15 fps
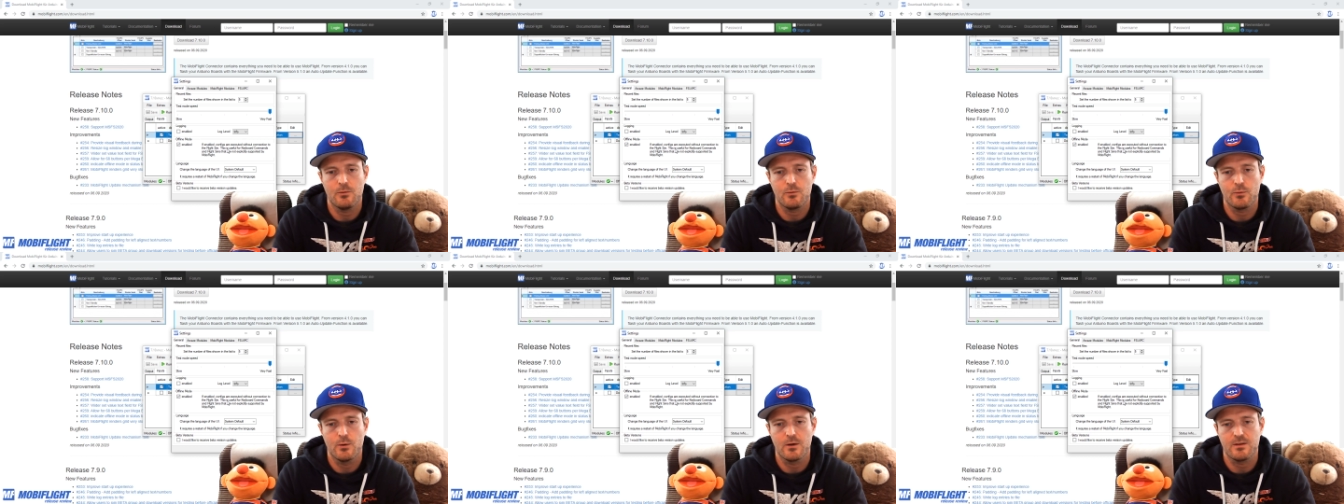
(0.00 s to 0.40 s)

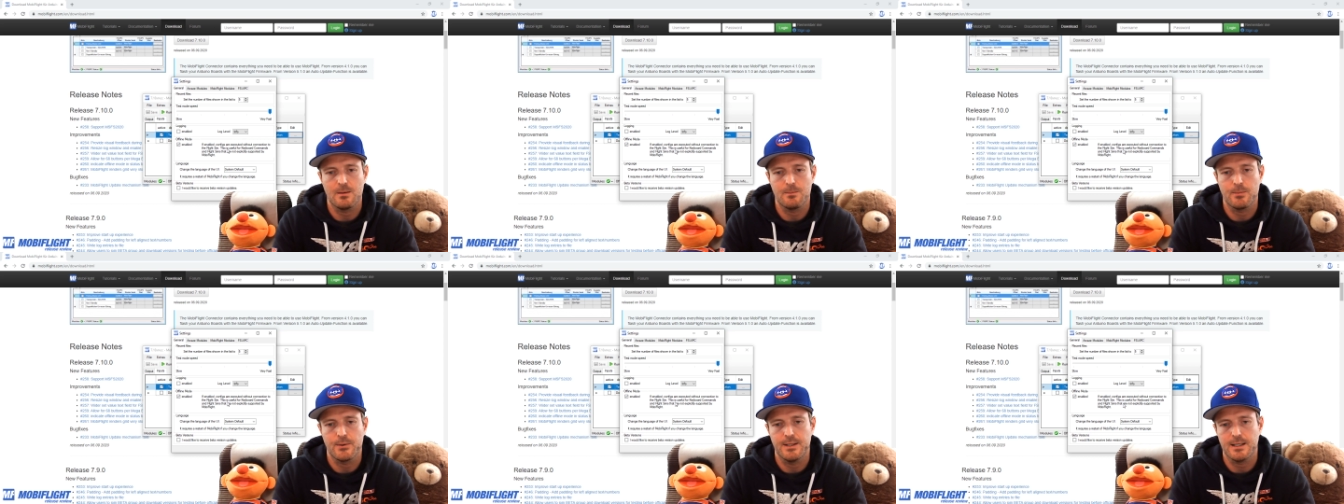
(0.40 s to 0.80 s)
for
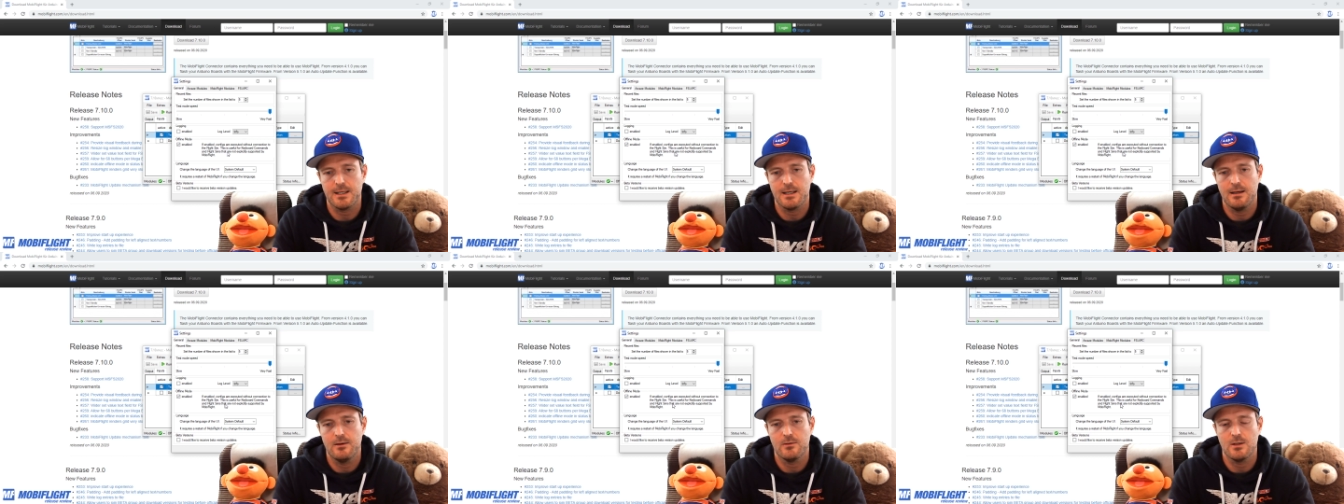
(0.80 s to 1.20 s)
example, in the
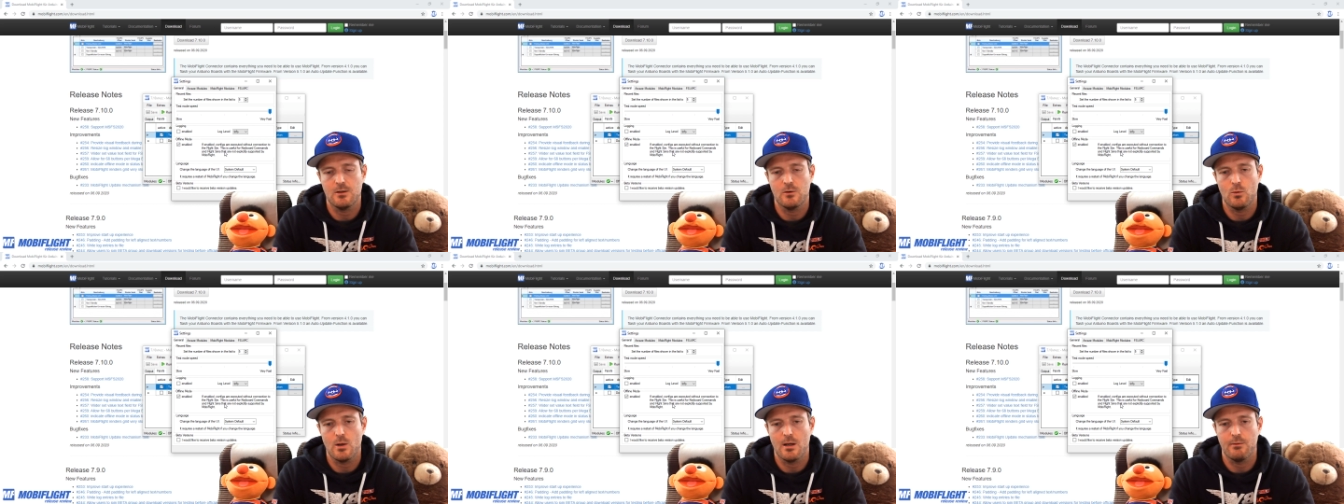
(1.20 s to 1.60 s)
case that
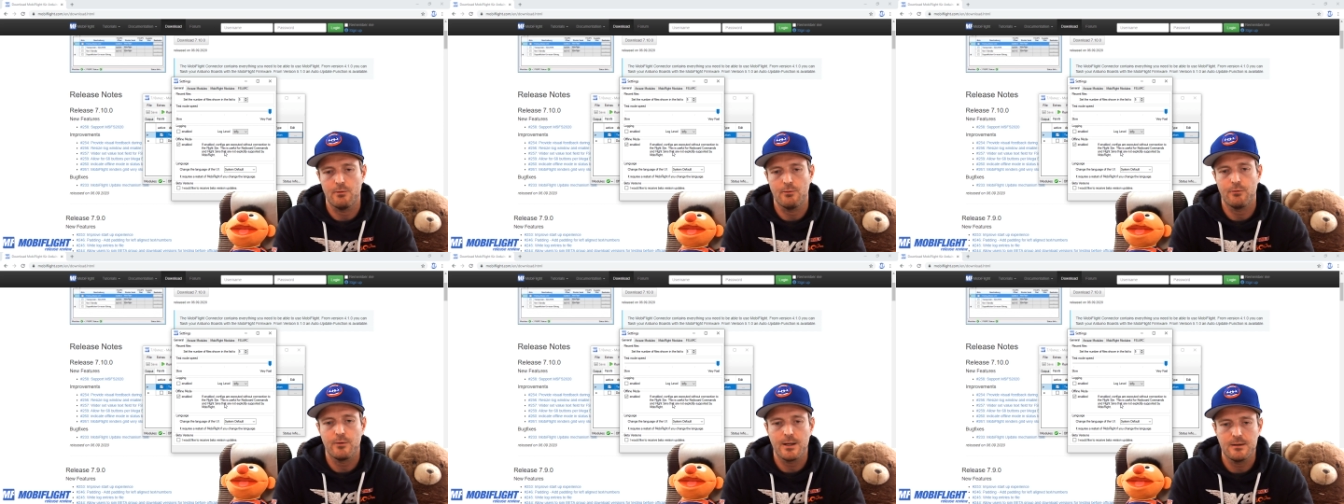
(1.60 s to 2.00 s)
you have
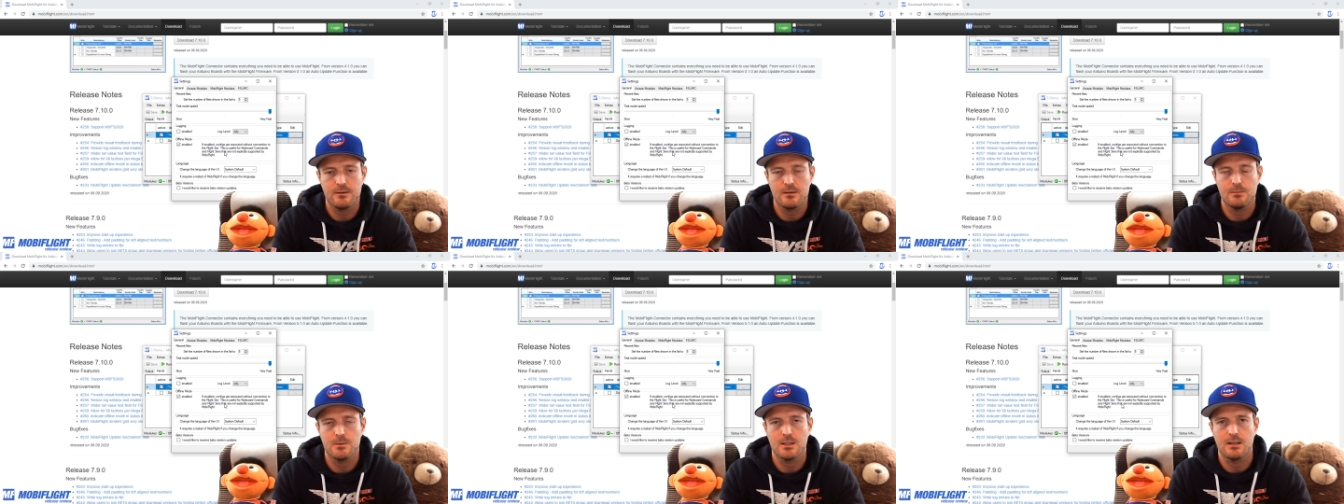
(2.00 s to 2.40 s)
a flight
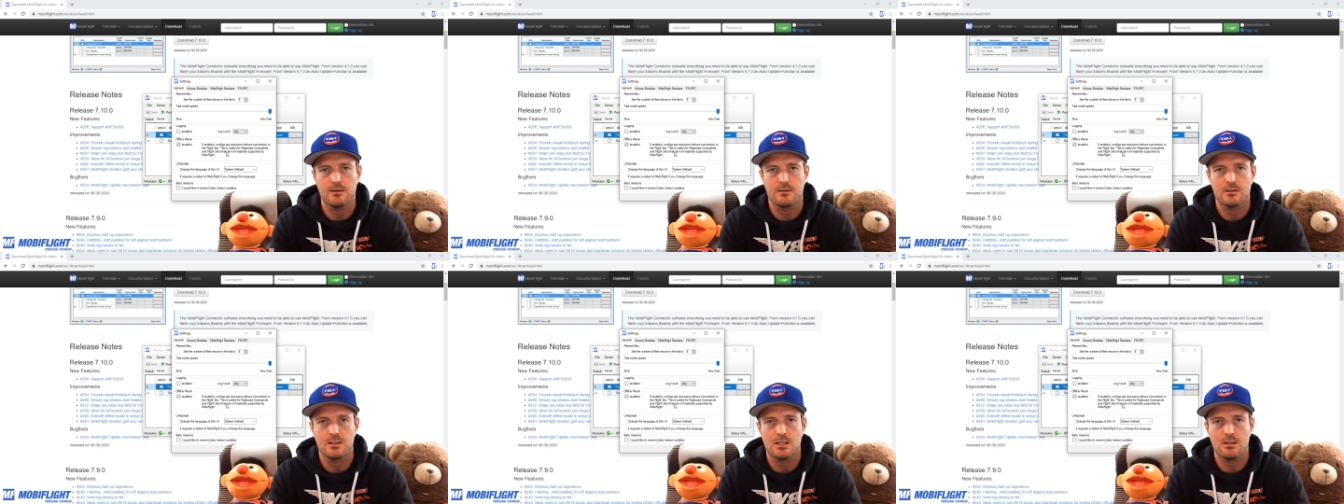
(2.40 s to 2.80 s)
sim that doesn't,